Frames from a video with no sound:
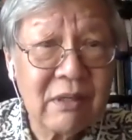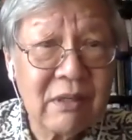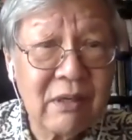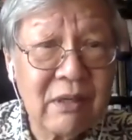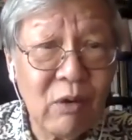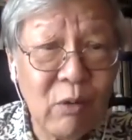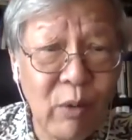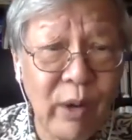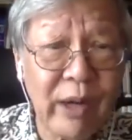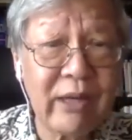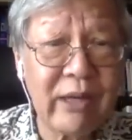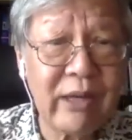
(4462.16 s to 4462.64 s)

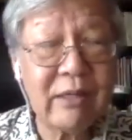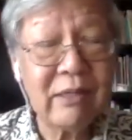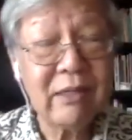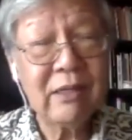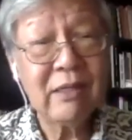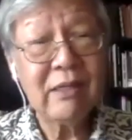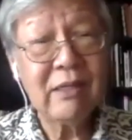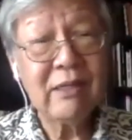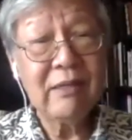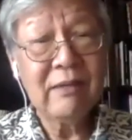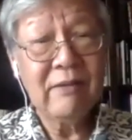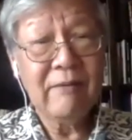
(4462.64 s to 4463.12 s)
when
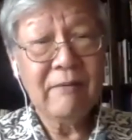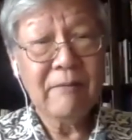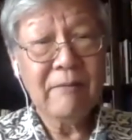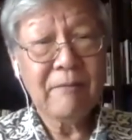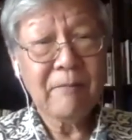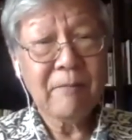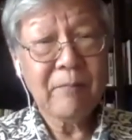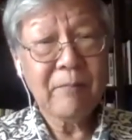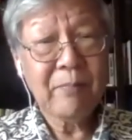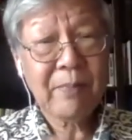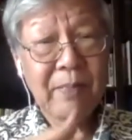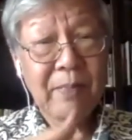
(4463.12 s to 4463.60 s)

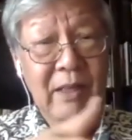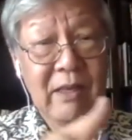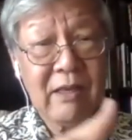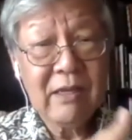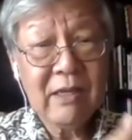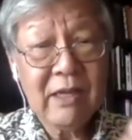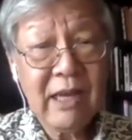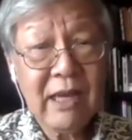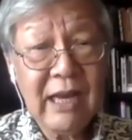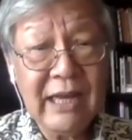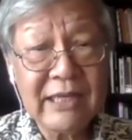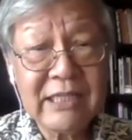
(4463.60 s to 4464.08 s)

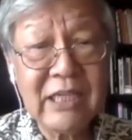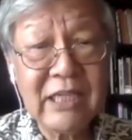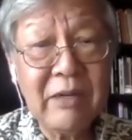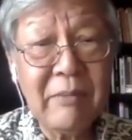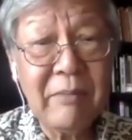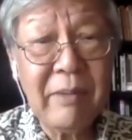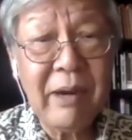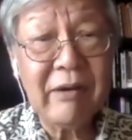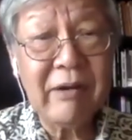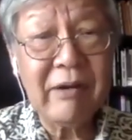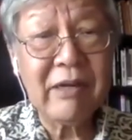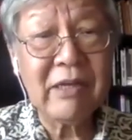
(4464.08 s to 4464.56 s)
Latin
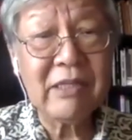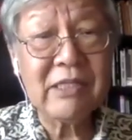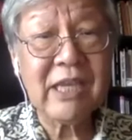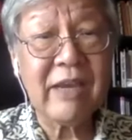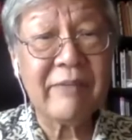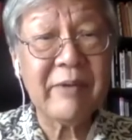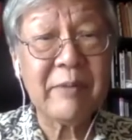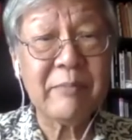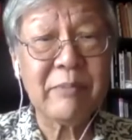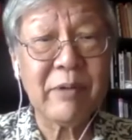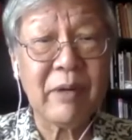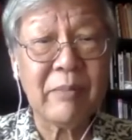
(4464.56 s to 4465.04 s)
America is
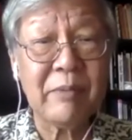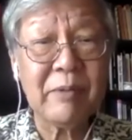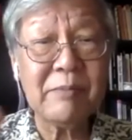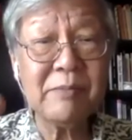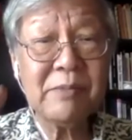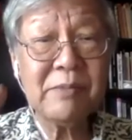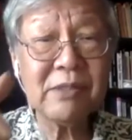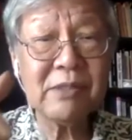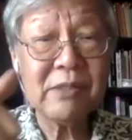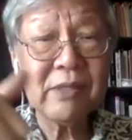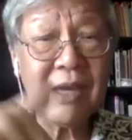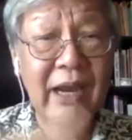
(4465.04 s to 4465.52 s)
having
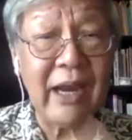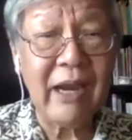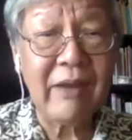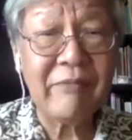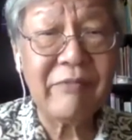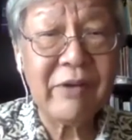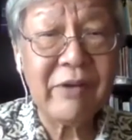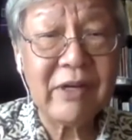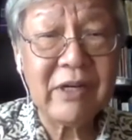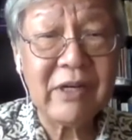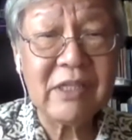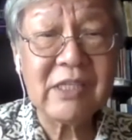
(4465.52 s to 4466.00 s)
problems,
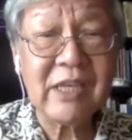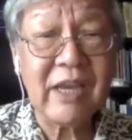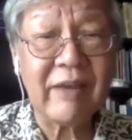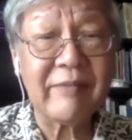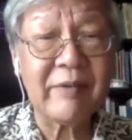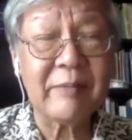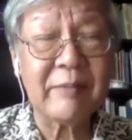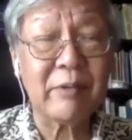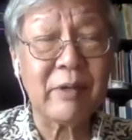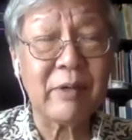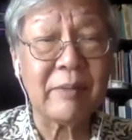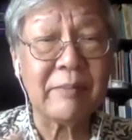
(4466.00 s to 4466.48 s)
Africa is
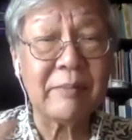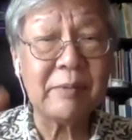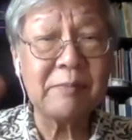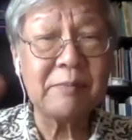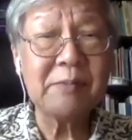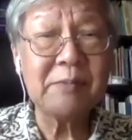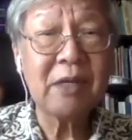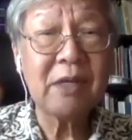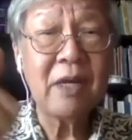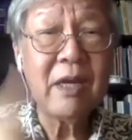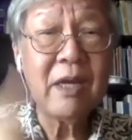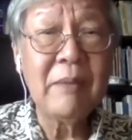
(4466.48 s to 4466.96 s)
having
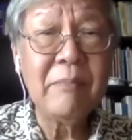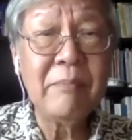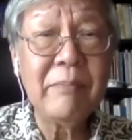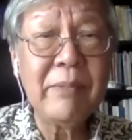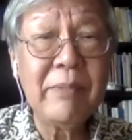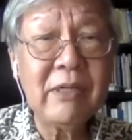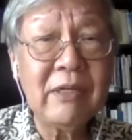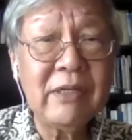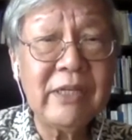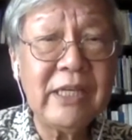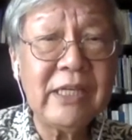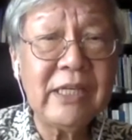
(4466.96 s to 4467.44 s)
problems,
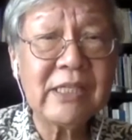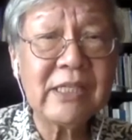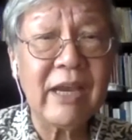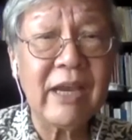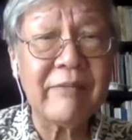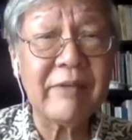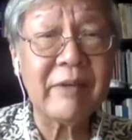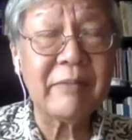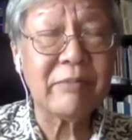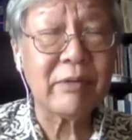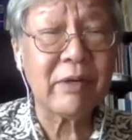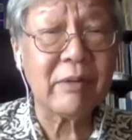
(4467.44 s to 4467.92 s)
Middle East
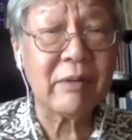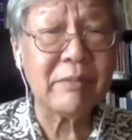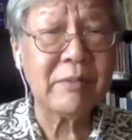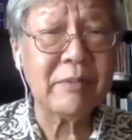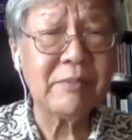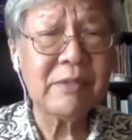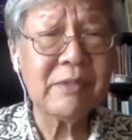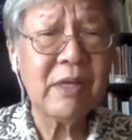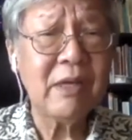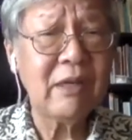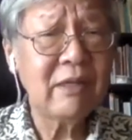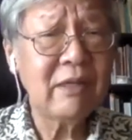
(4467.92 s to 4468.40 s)
having
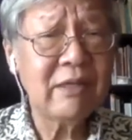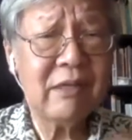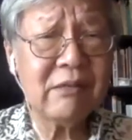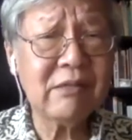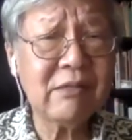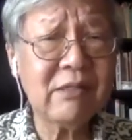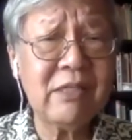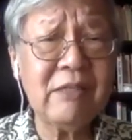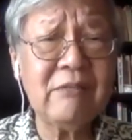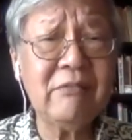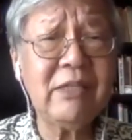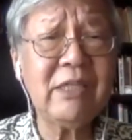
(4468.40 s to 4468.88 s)
problems? They'll
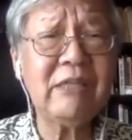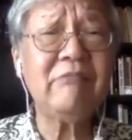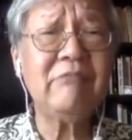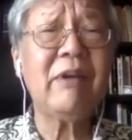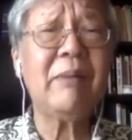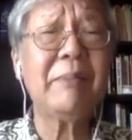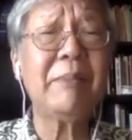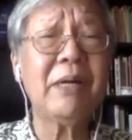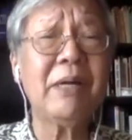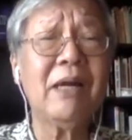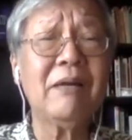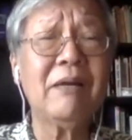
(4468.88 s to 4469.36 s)
still need
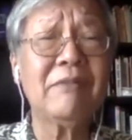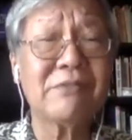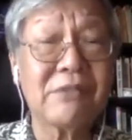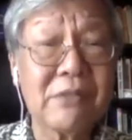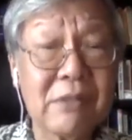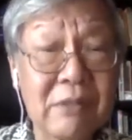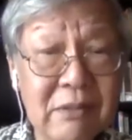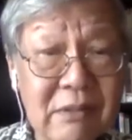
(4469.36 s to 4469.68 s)
rubber gloves,